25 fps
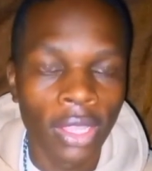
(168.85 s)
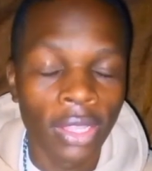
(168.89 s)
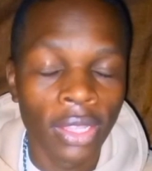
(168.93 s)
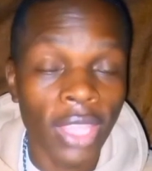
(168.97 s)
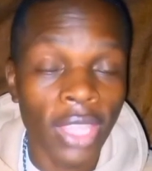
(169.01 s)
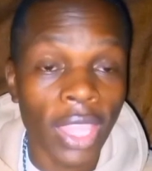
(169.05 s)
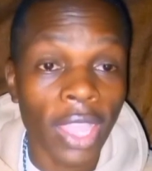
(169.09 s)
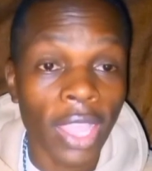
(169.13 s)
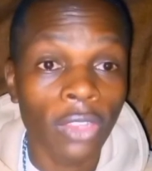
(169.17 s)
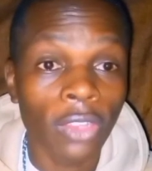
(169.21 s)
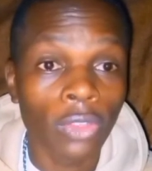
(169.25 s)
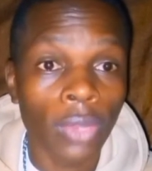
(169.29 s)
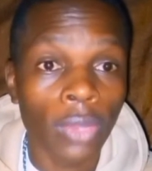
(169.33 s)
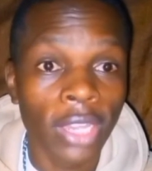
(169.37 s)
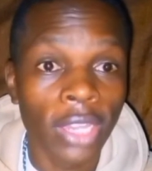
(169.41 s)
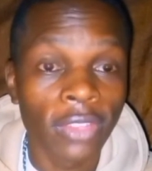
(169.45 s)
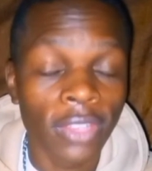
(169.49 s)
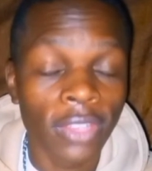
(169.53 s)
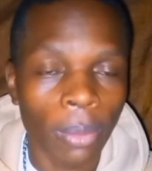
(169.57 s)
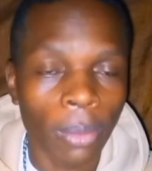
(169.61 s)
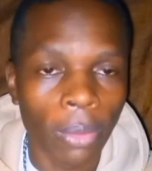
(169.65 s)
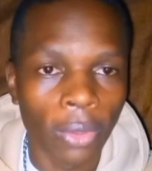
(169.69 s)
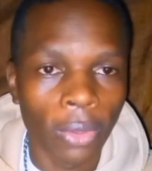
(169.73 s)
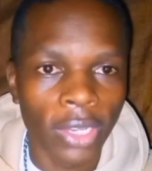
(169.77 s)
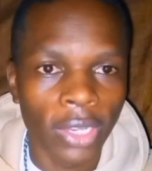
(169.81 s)
they actually
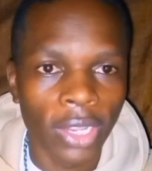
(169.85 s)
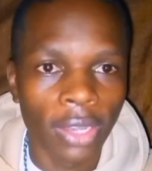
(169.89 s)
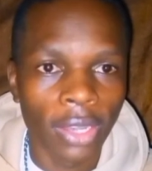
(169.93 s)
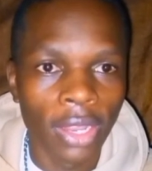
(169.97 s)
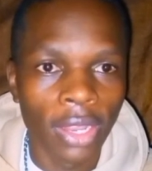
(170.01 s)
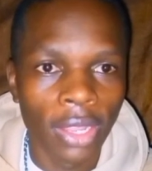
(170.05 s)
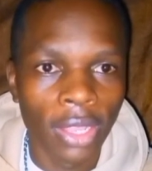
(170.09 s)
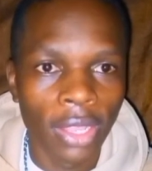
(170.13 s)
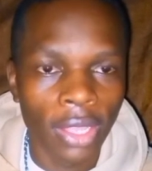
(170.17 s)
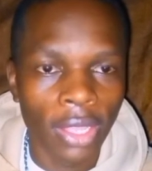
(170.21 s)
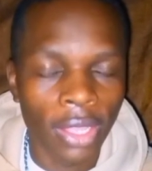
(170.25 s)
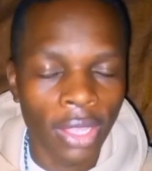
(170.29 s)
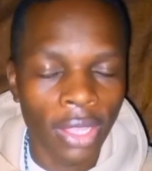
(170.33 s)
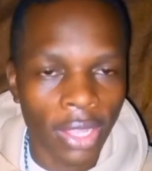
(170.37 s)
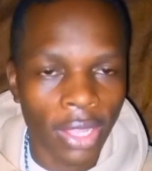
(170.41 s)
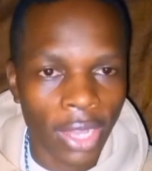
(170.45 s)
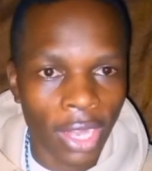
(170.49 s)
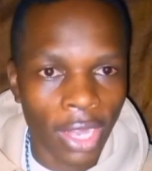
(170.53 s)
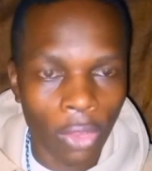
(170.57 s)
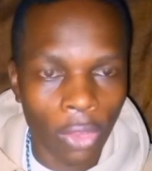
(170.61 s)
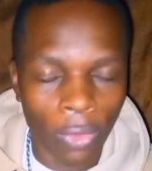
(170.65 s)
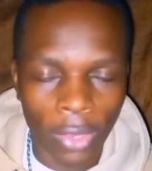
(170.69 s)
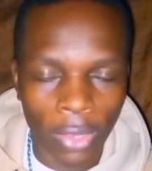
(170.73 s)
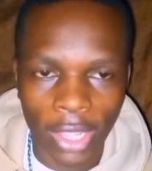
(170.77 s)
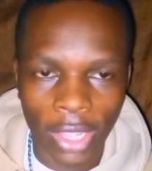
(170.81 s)
supported
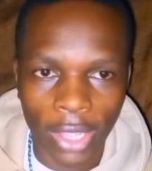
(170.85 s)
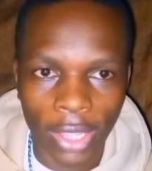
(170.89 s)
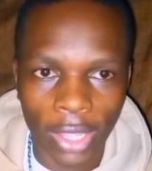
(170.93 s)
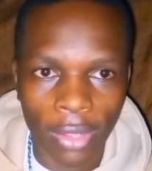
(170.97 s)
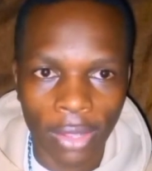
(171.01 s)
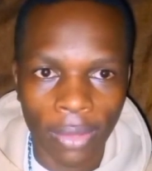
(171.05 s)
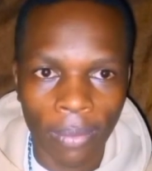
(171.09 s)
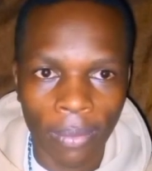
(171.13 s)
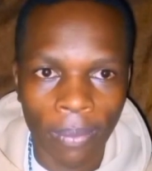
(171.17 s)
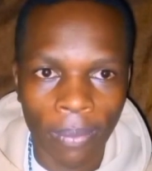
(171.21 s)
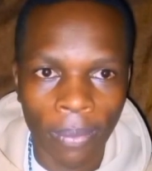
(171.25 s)
Raila Odinga.